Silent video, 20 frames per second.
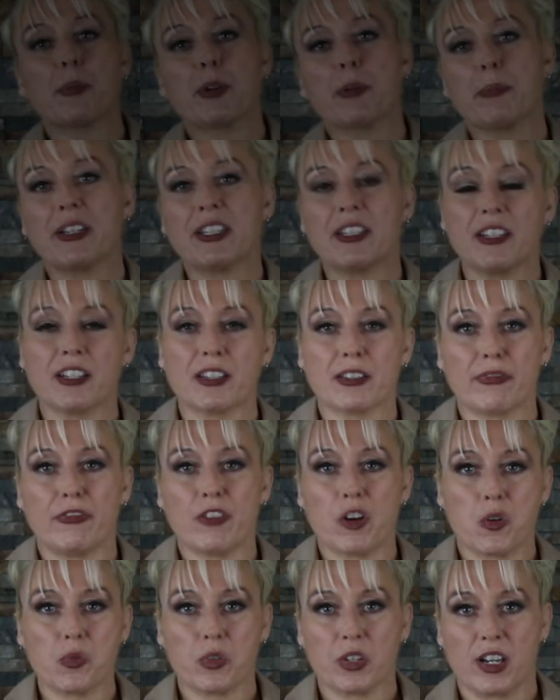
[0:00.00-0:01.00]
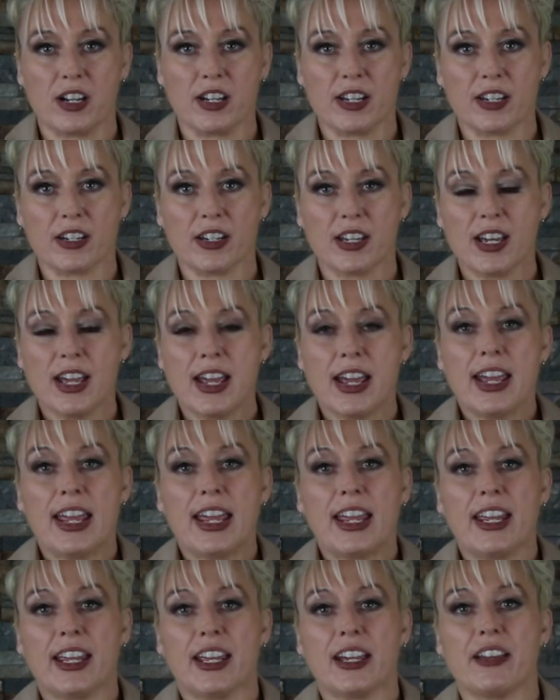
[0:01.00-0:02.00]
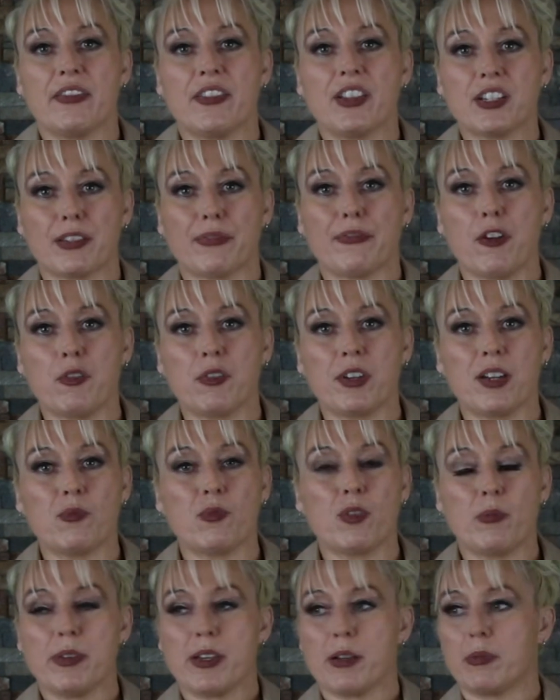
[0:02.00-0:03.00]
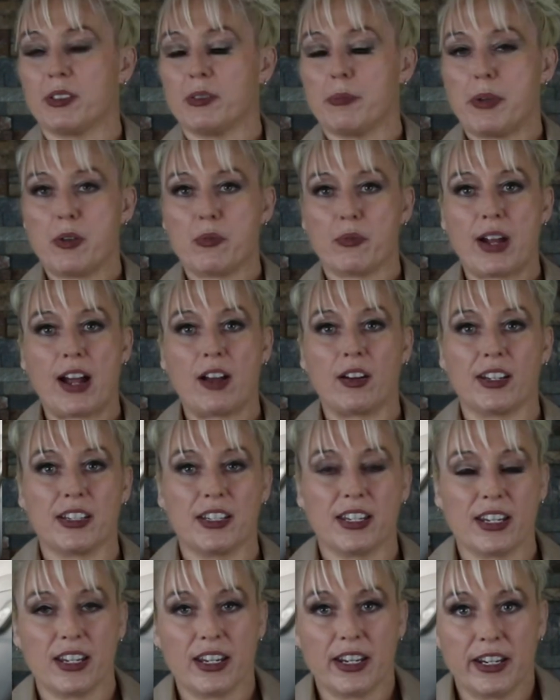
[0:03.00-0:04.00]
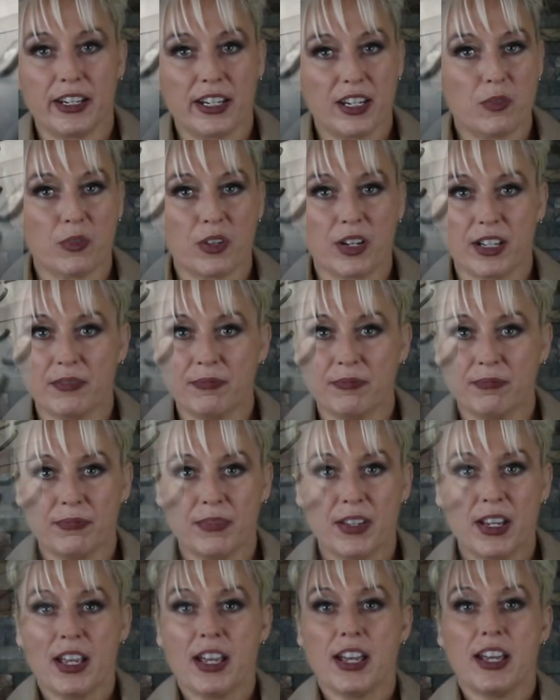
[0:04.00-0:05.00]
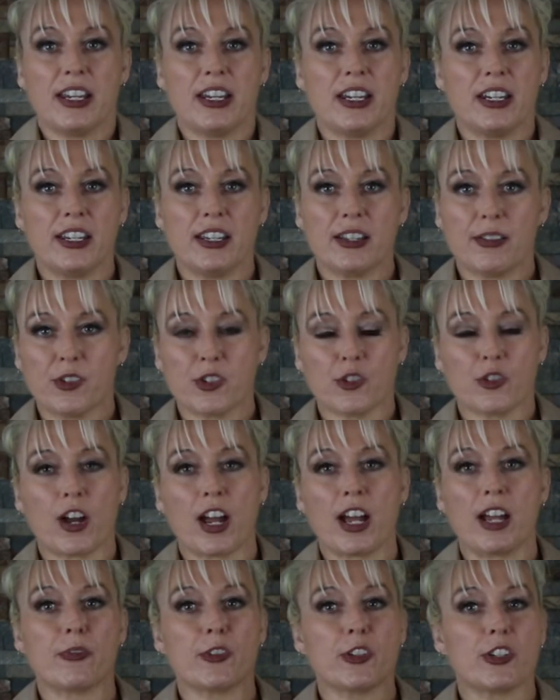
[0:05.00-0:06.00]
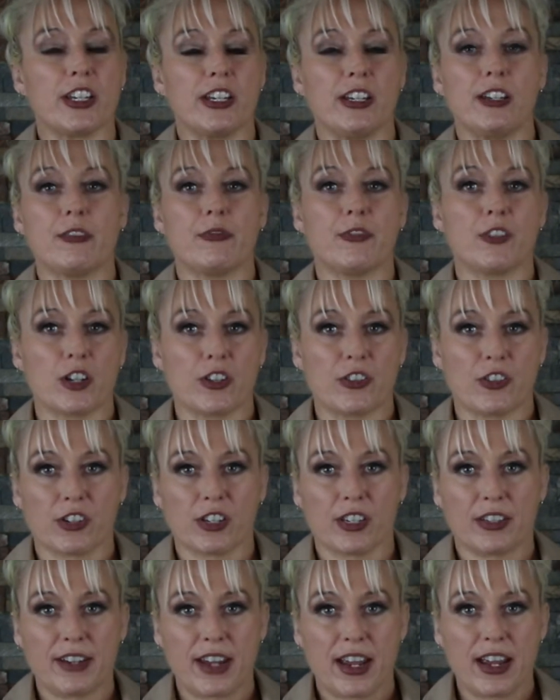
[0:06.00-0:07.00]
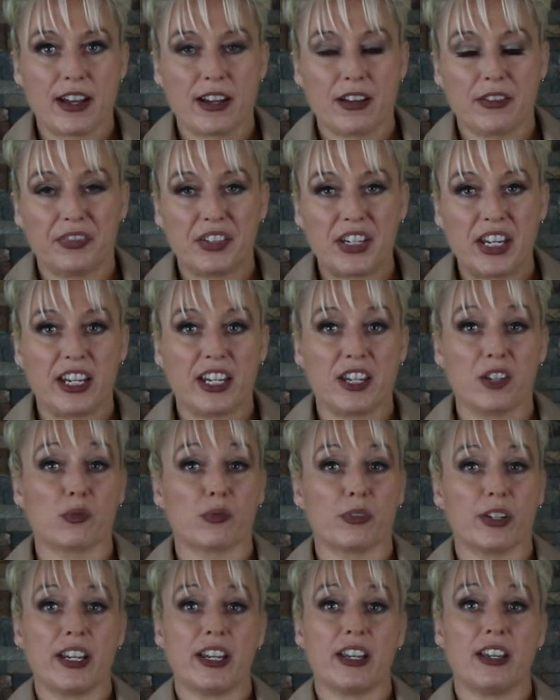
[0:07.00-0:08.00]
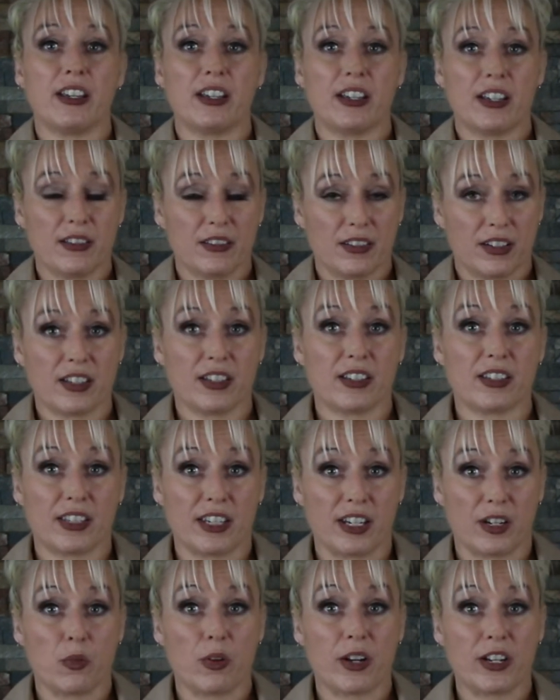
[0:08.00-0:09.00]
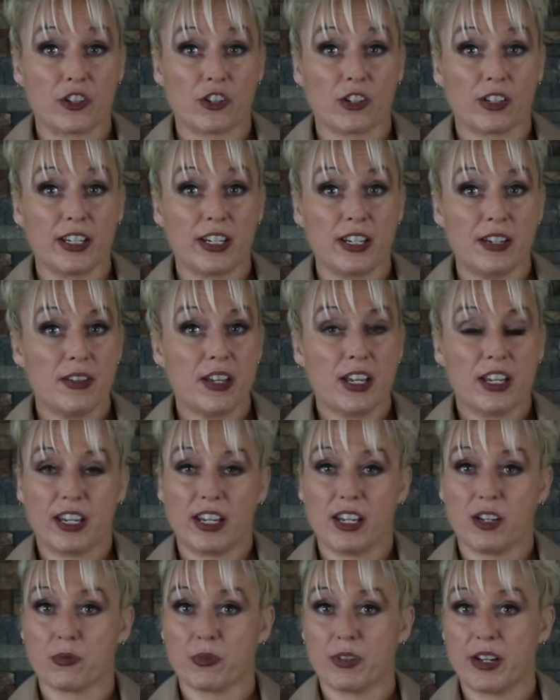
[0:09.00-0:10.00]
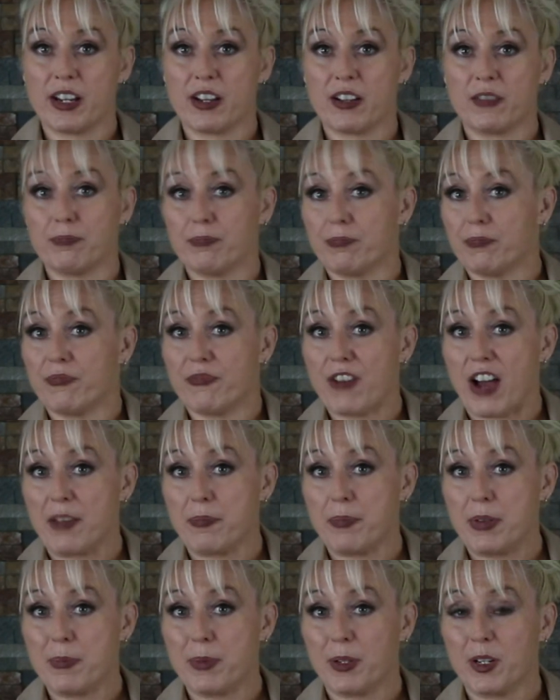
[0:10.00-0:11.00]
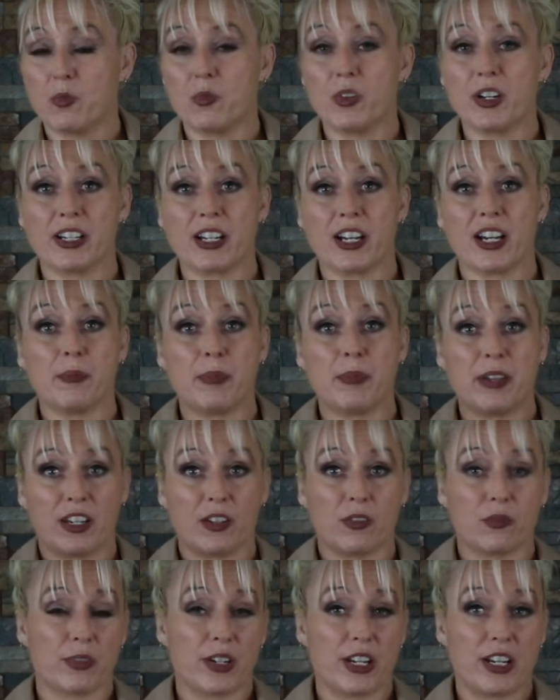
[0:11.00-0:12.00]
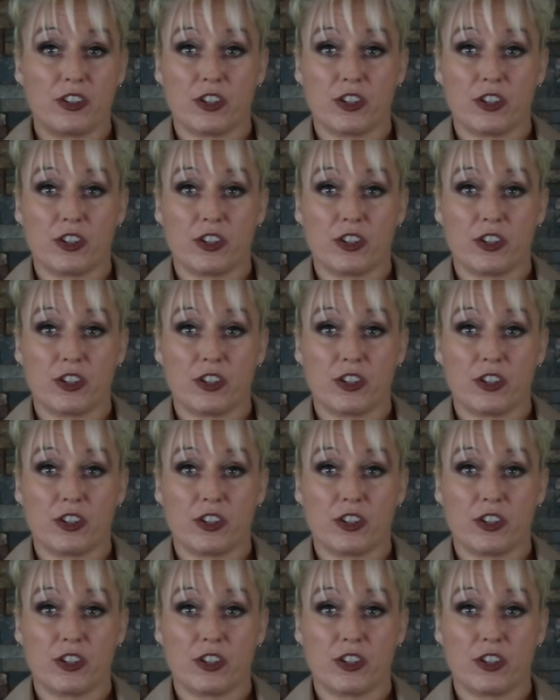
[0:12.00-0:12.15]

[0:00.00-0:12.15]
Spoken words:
your business phone line, and this phone line will be able to be routed to anyone, any of your drivers, any of your other staff. It can ring sequentially. It can ring 5 people at one time. It can ring